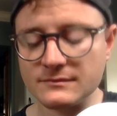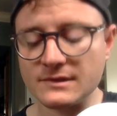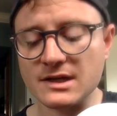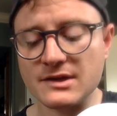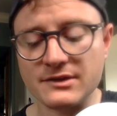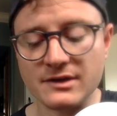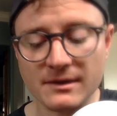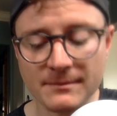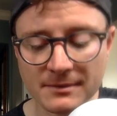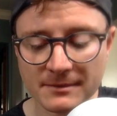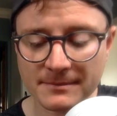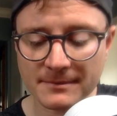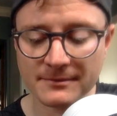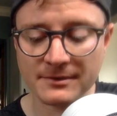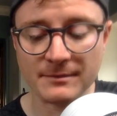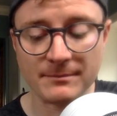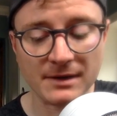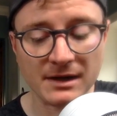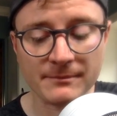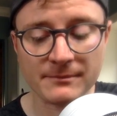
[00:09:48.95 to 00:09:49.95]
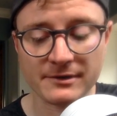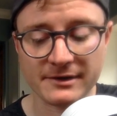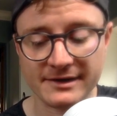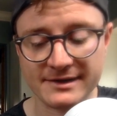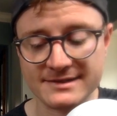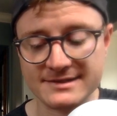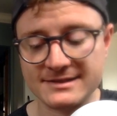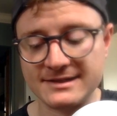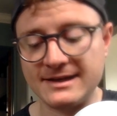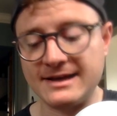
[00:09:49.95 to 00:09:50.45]
The, the bummer
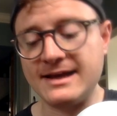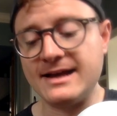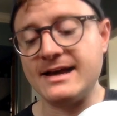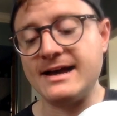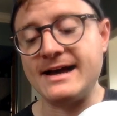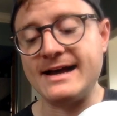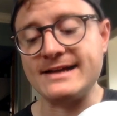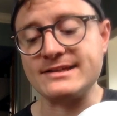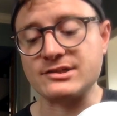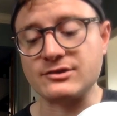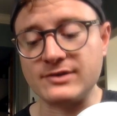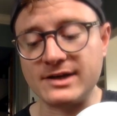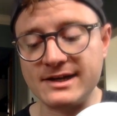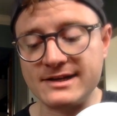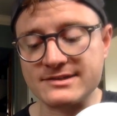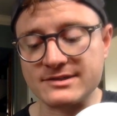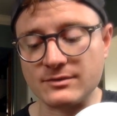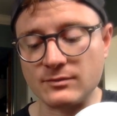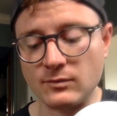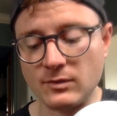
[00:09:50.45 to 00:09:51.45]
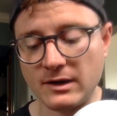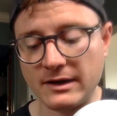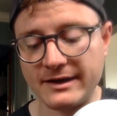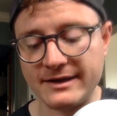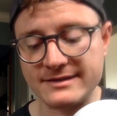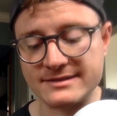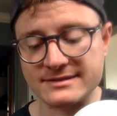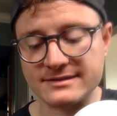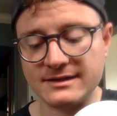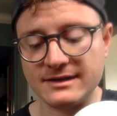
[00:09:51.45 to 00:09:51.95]
is, as great as it
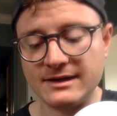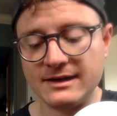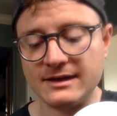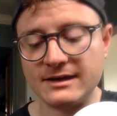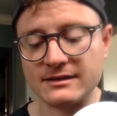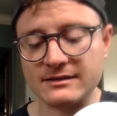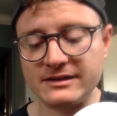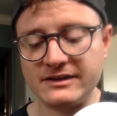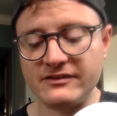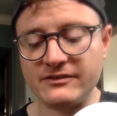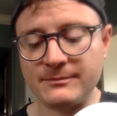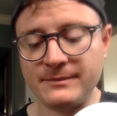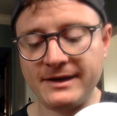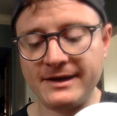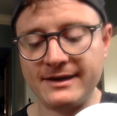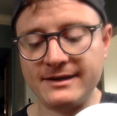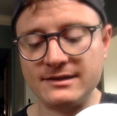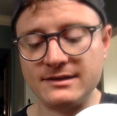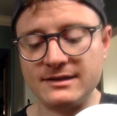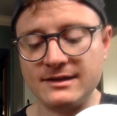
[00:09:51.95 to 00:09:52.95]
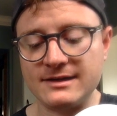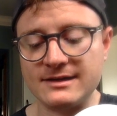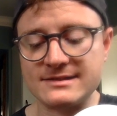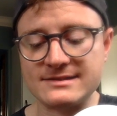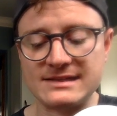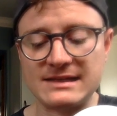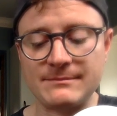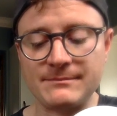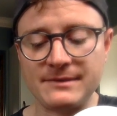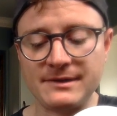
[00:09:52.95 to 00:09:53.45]
was, Leaf man
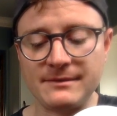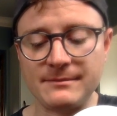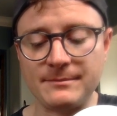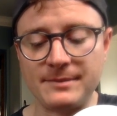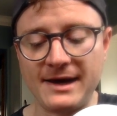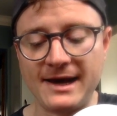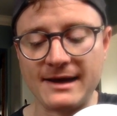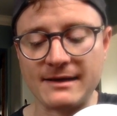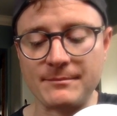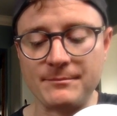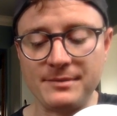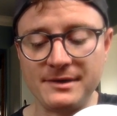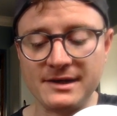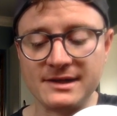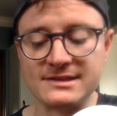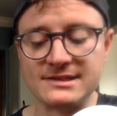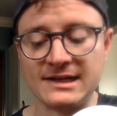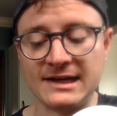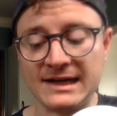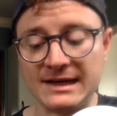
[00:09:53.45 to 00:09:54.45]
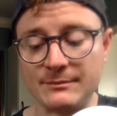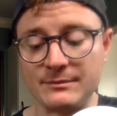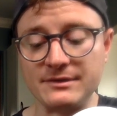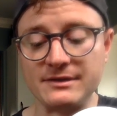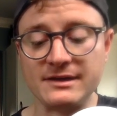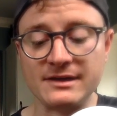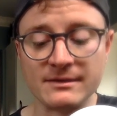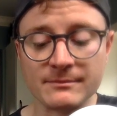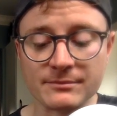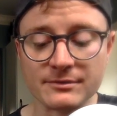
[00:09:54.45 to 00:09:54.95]
set me back big time with
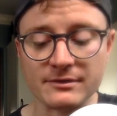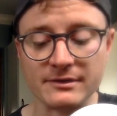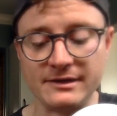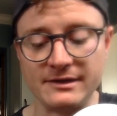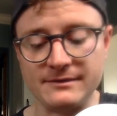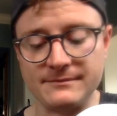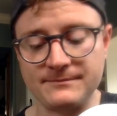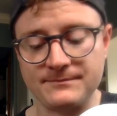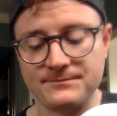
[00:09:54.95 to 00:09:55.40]
Kimberly.